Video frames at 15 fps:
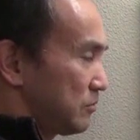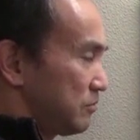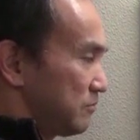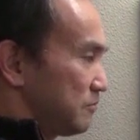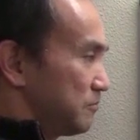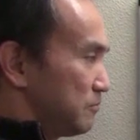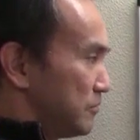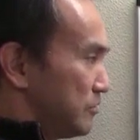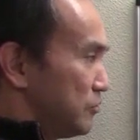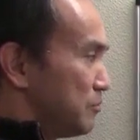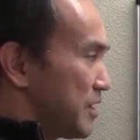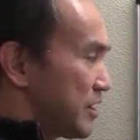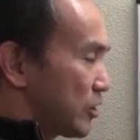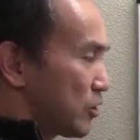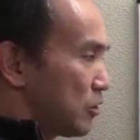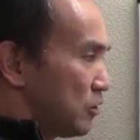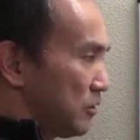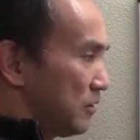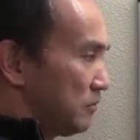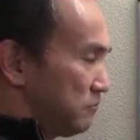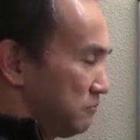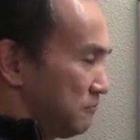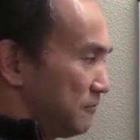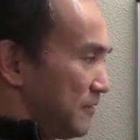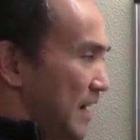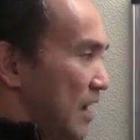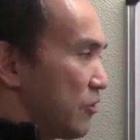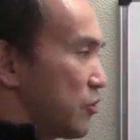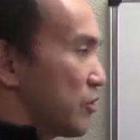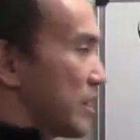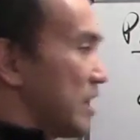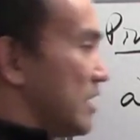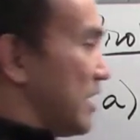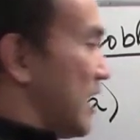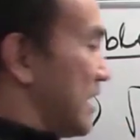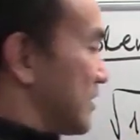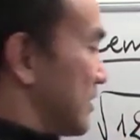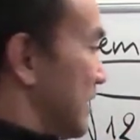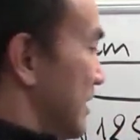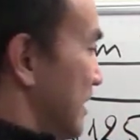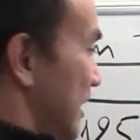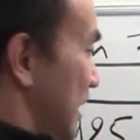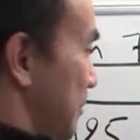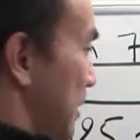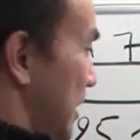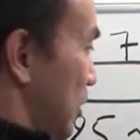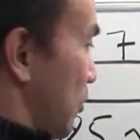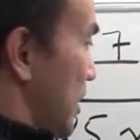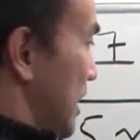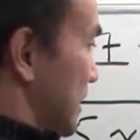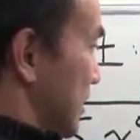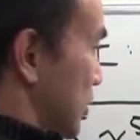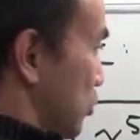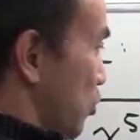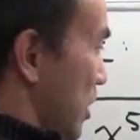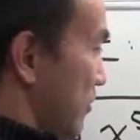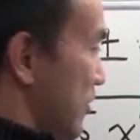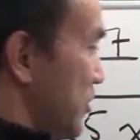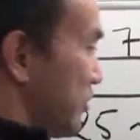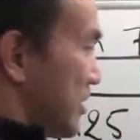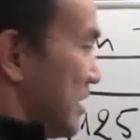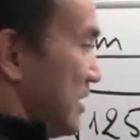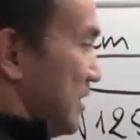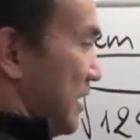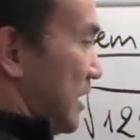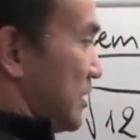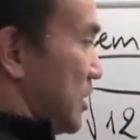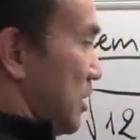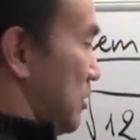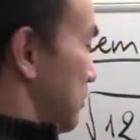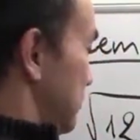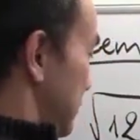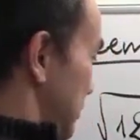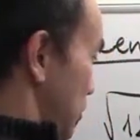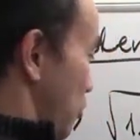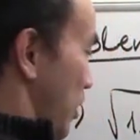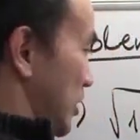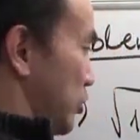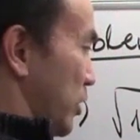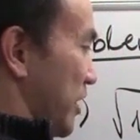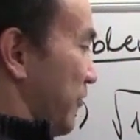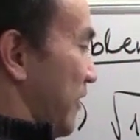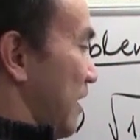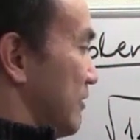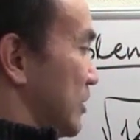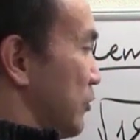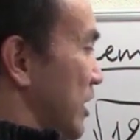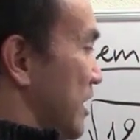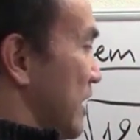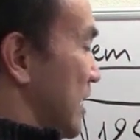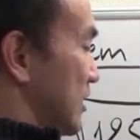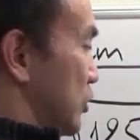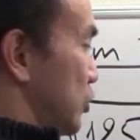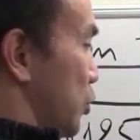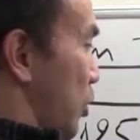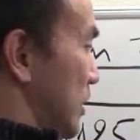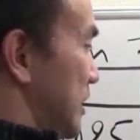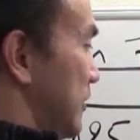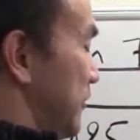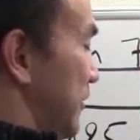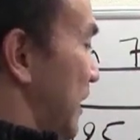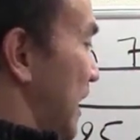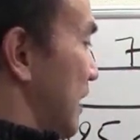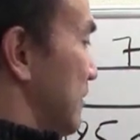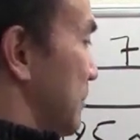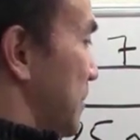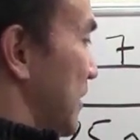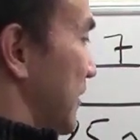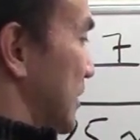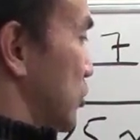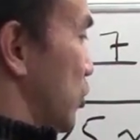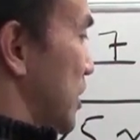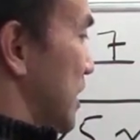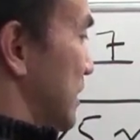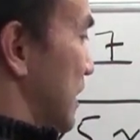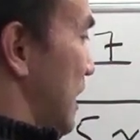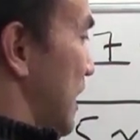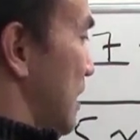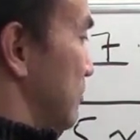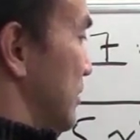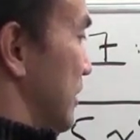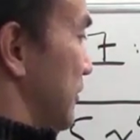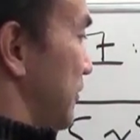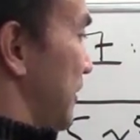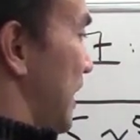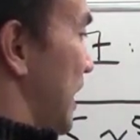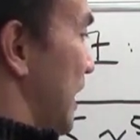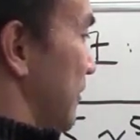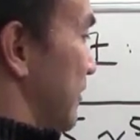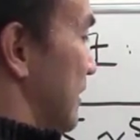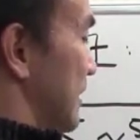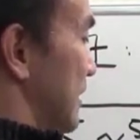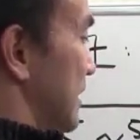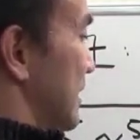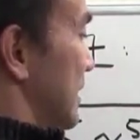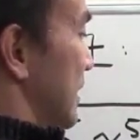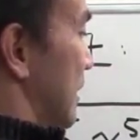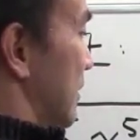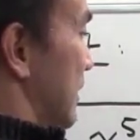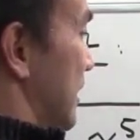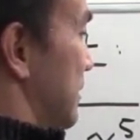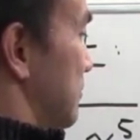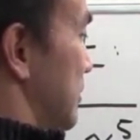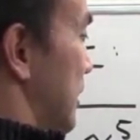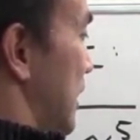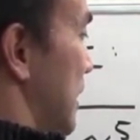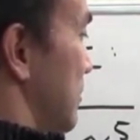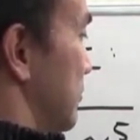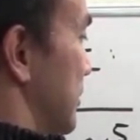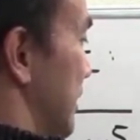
numerical value here as, and by the way, it's a square root. And so 125 is written as 25, the perfect square, times 5. Okay, times,